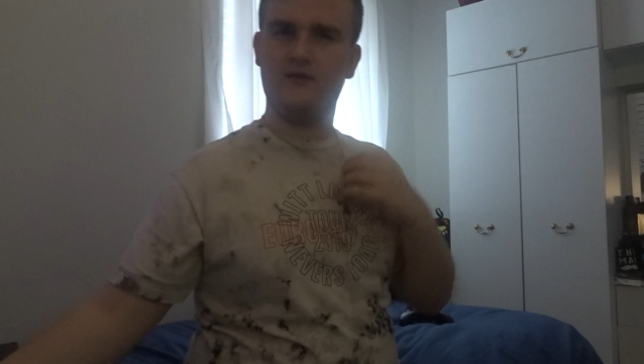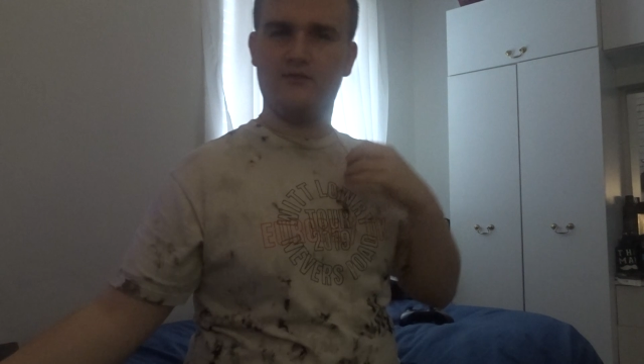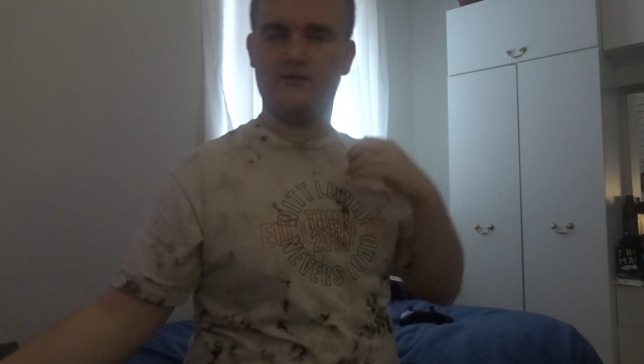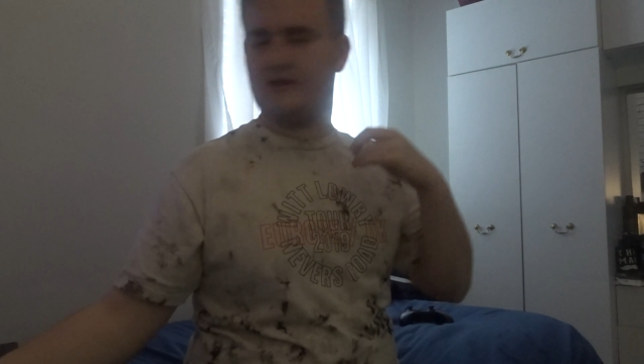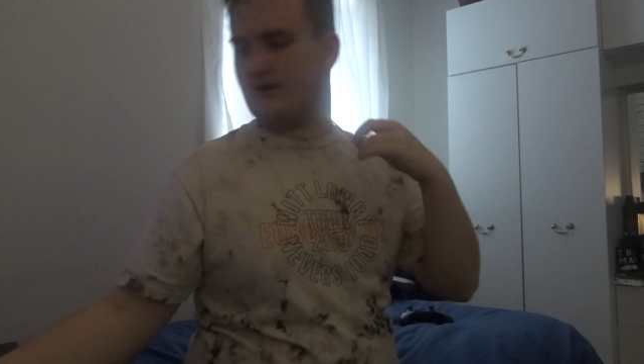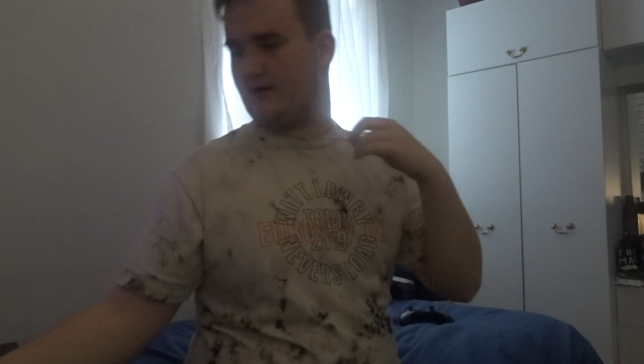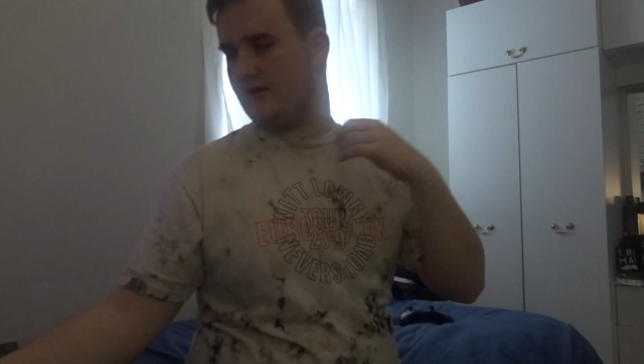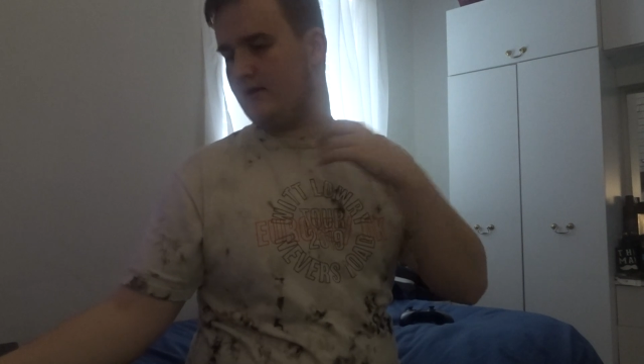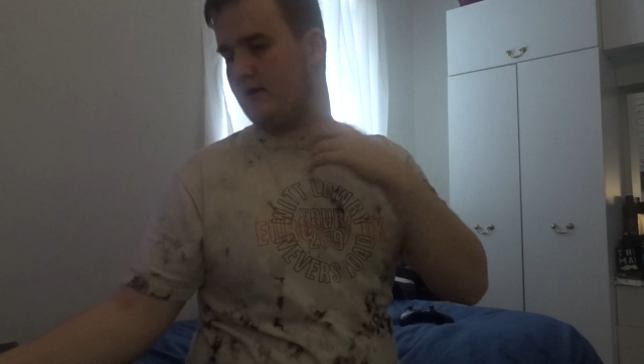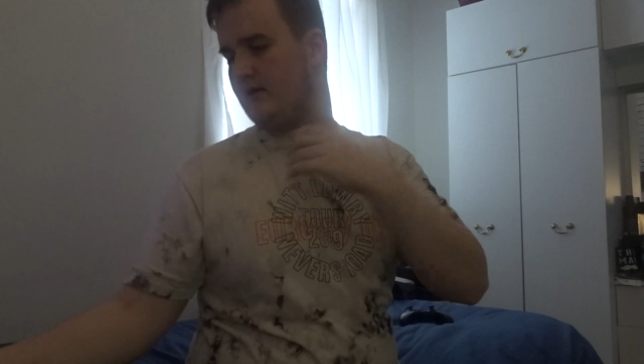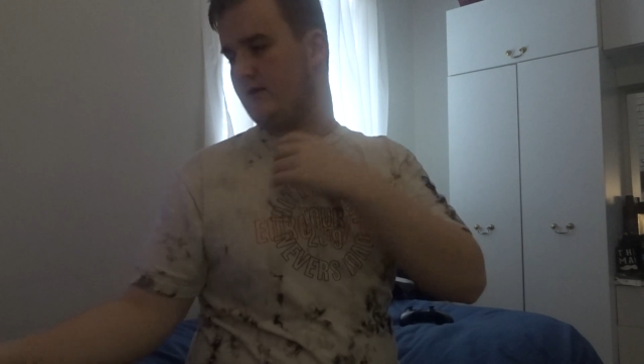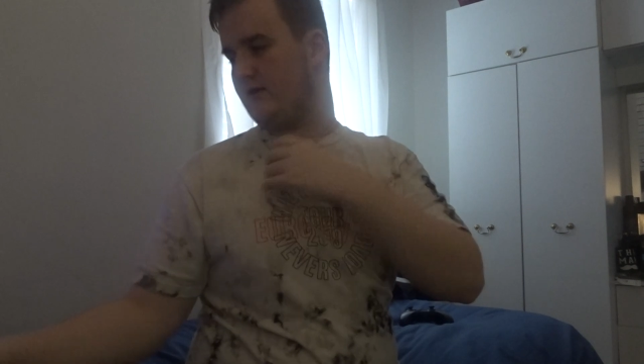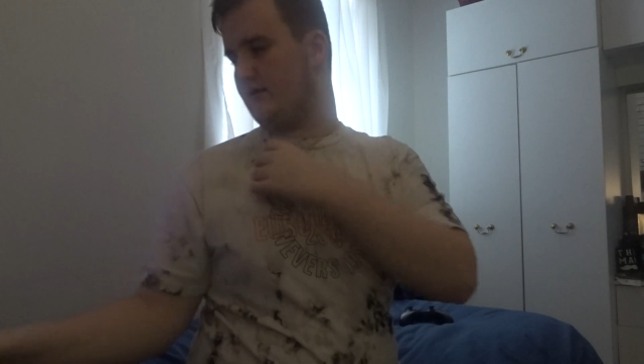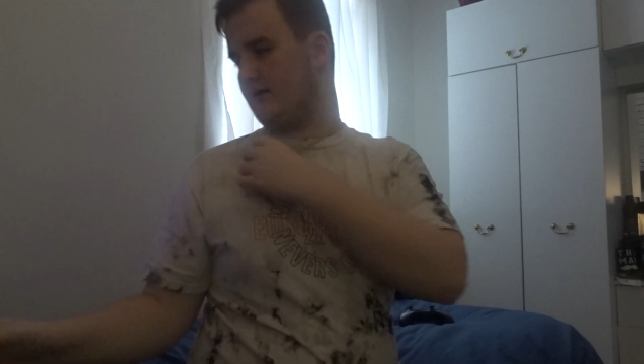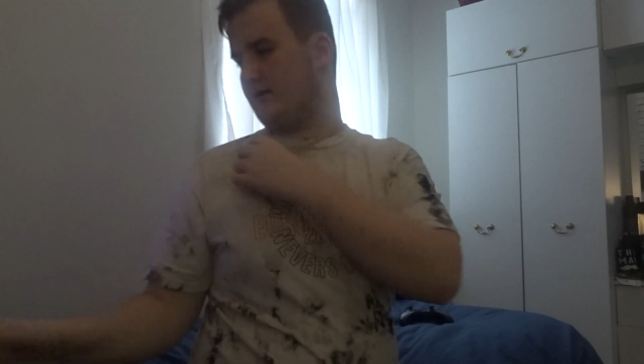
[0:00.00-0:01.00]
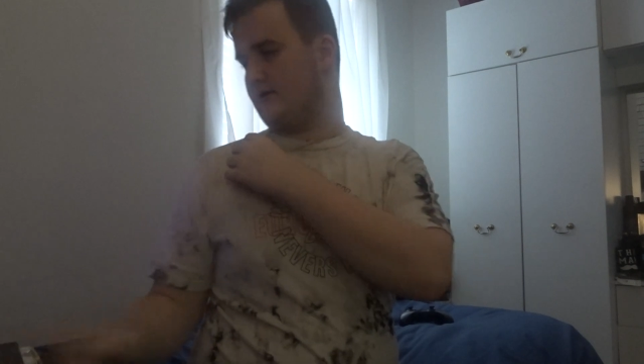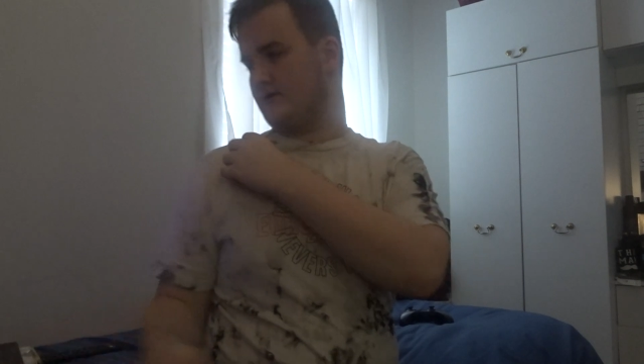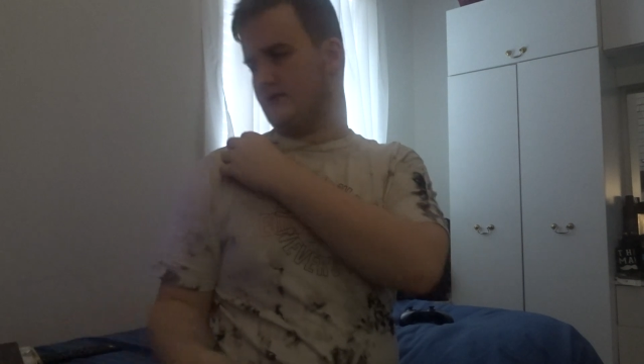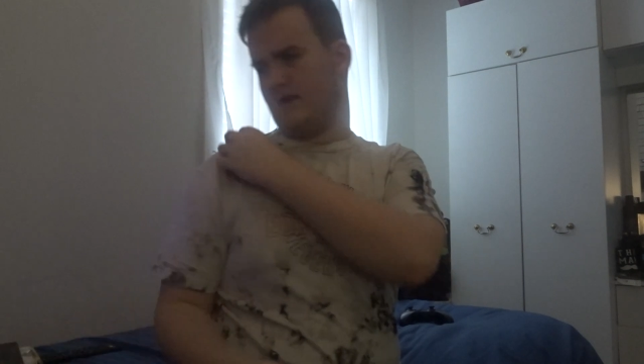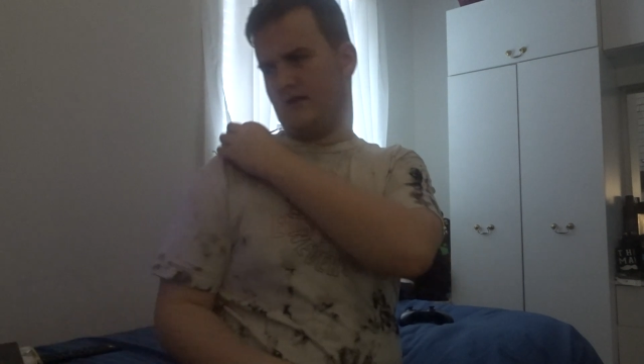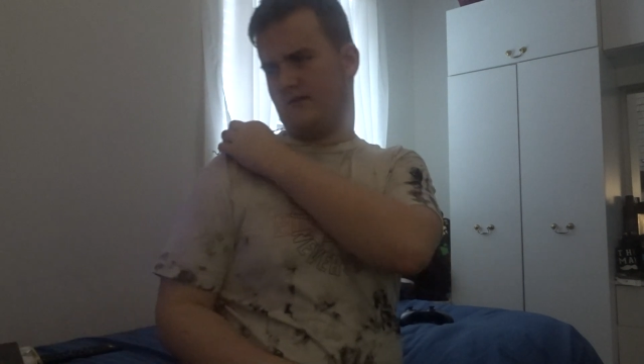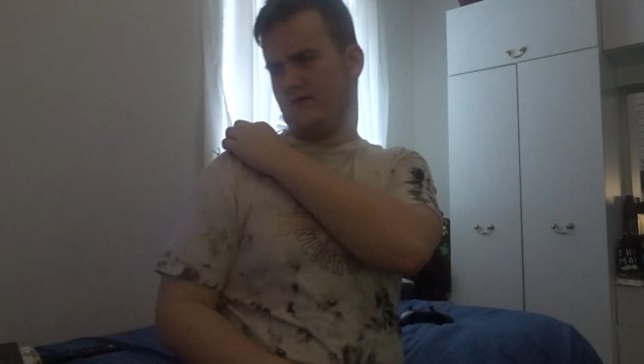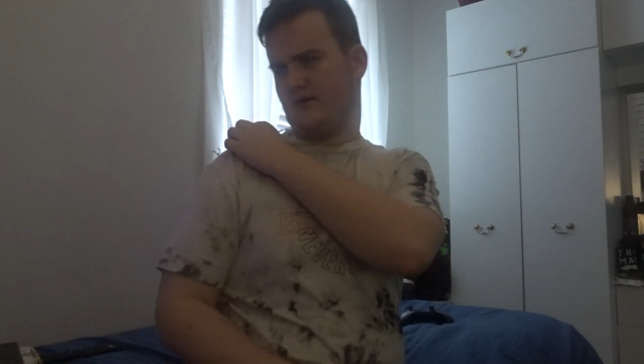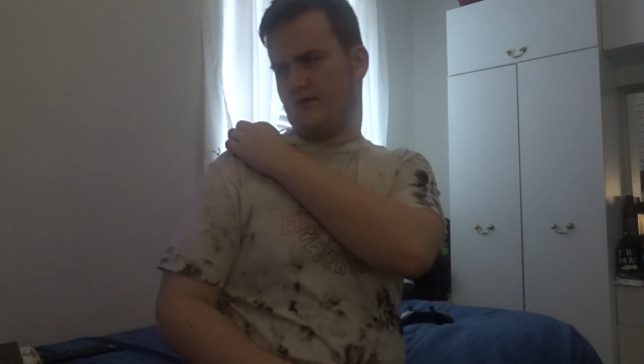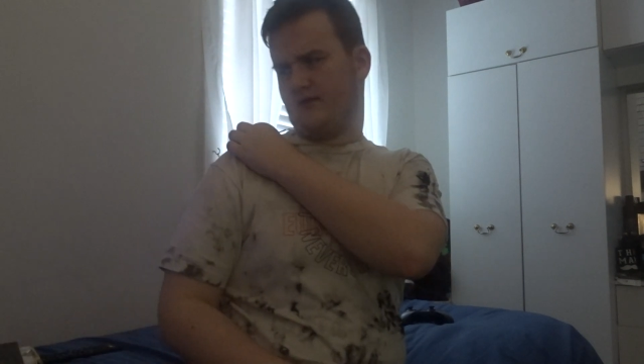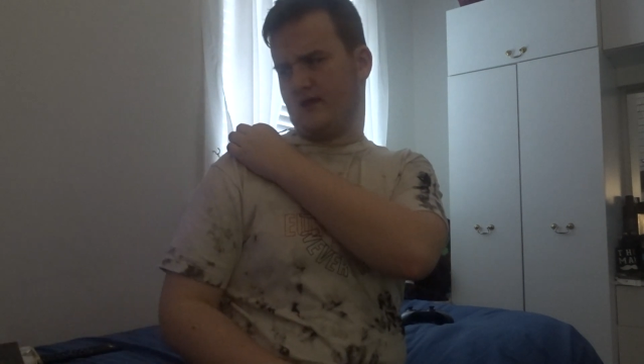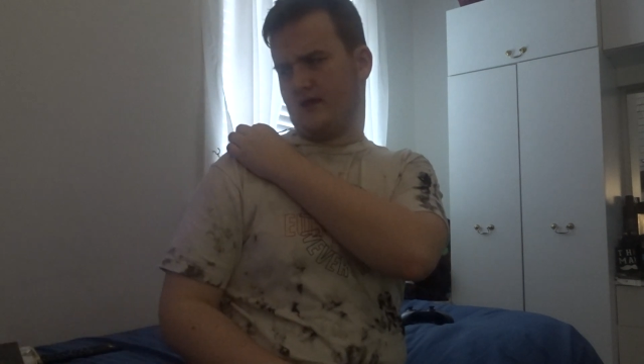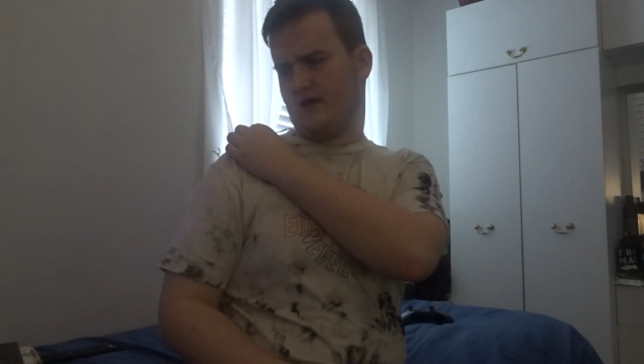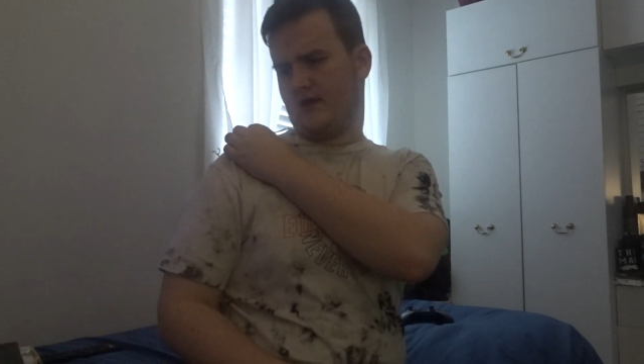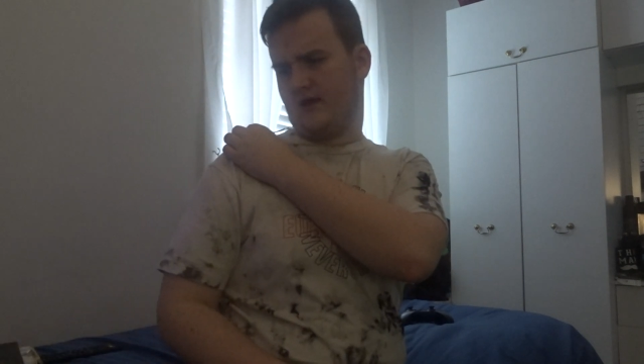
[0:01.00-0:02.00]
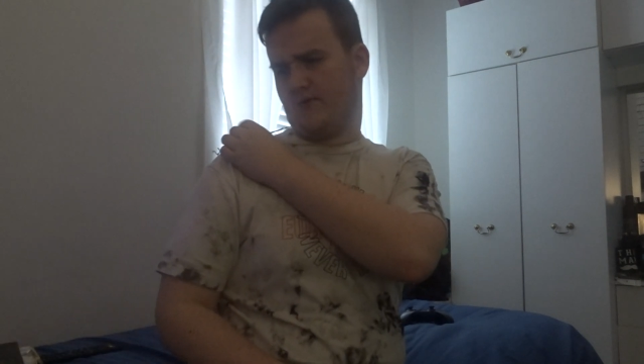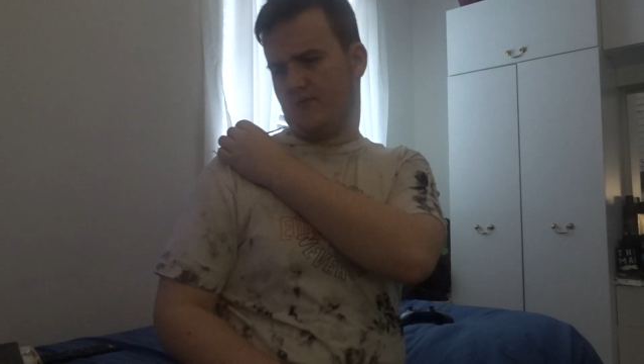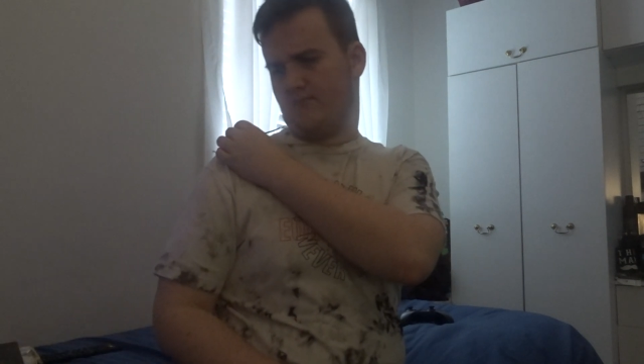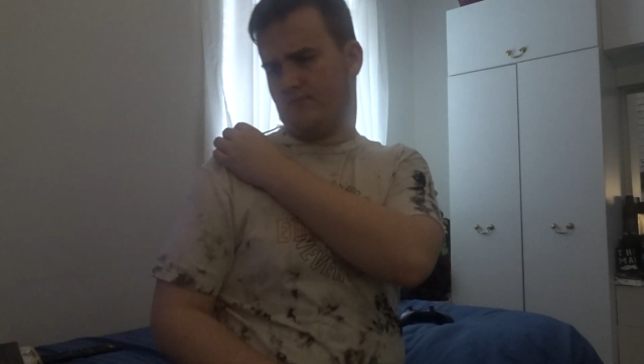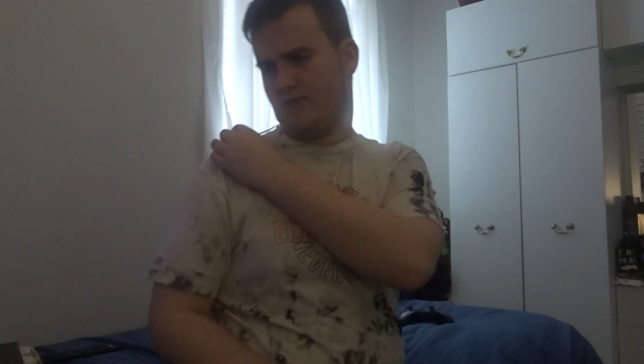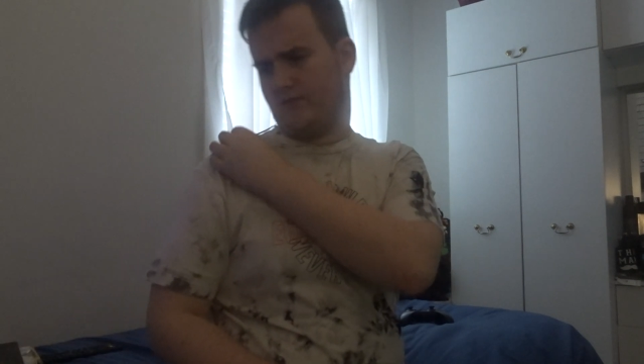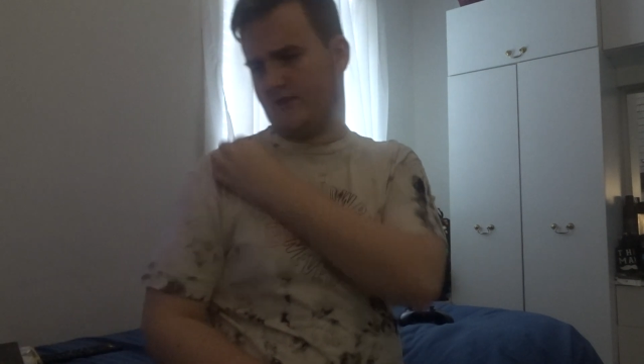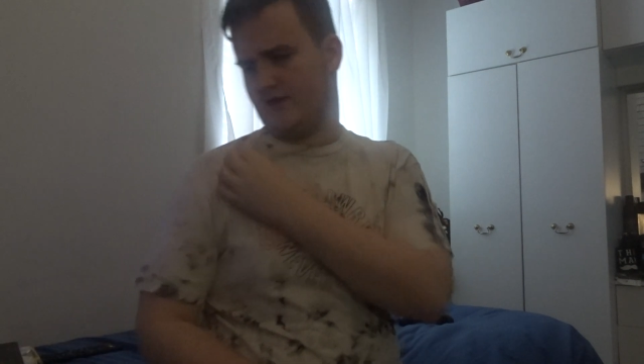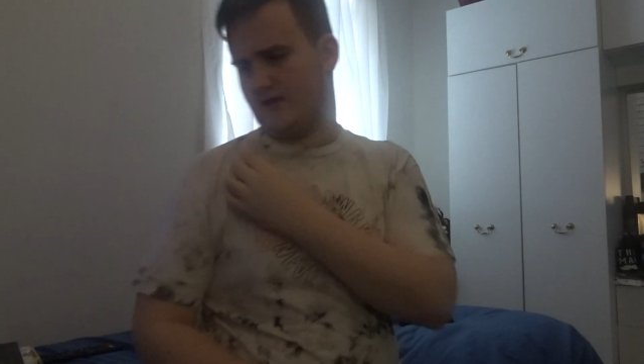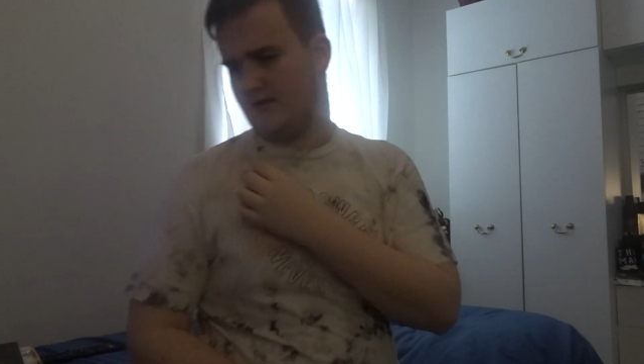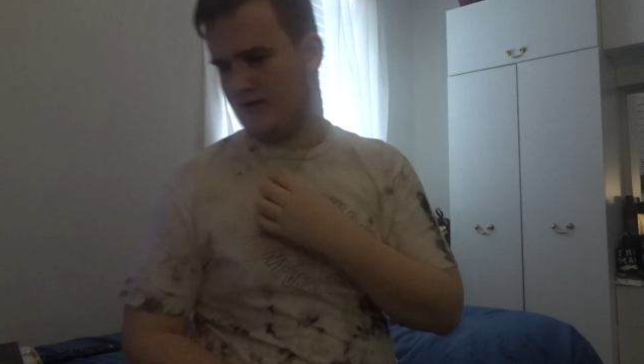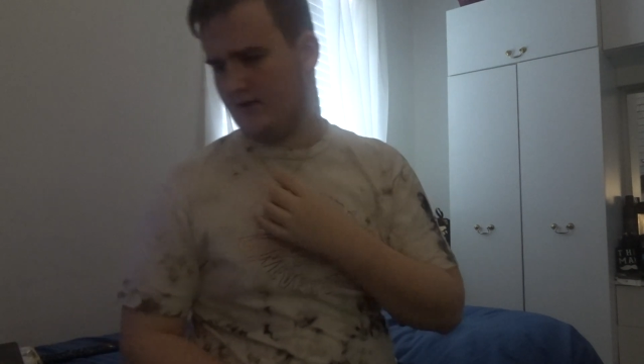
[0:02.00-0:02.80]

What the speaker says: I think. Yeah, I think it came out Monday.